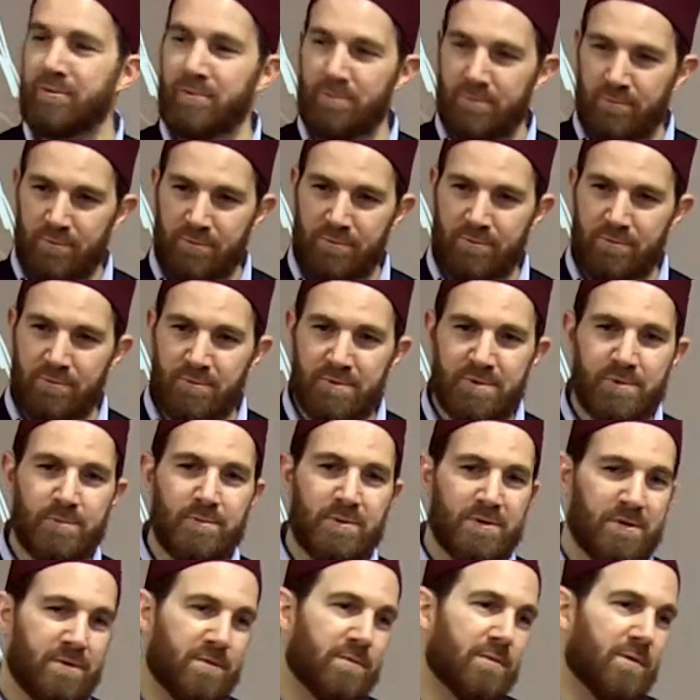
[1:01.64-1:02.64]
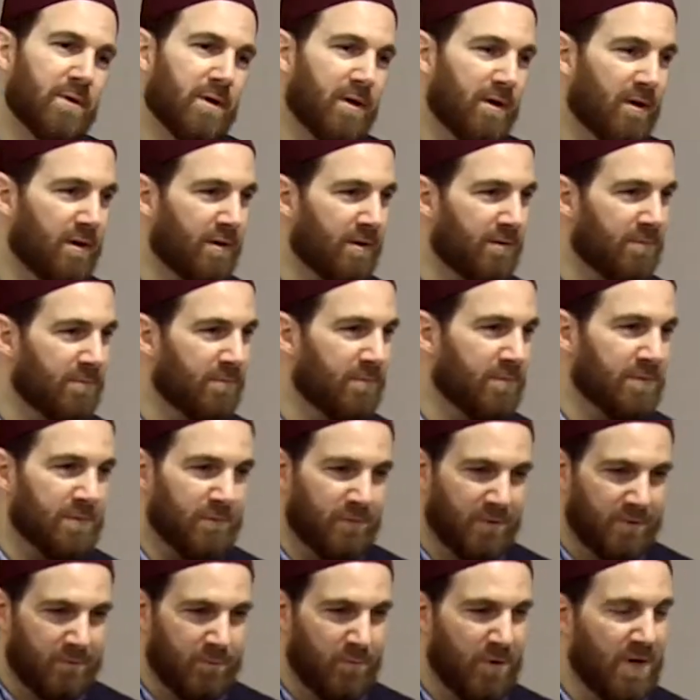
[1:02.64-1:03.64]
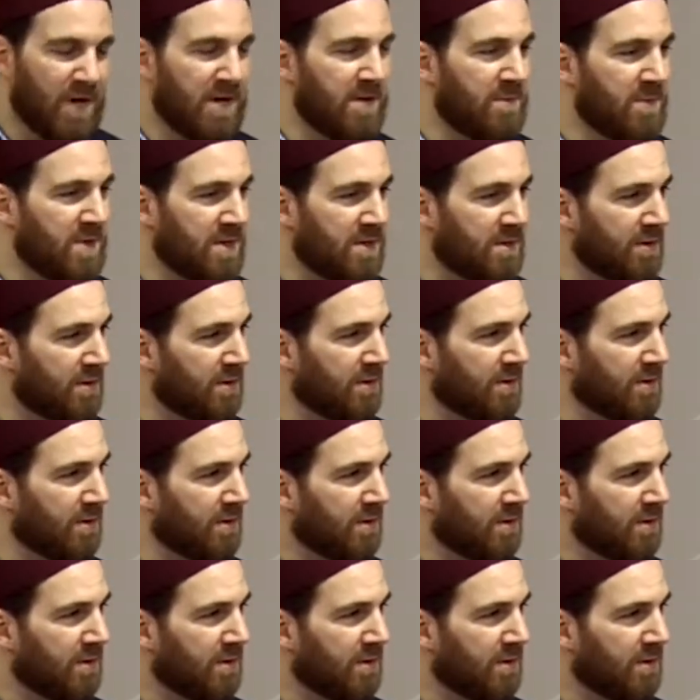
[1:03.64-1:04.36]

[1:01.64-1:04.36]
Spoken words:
al-Quddus wal-Muhaymin?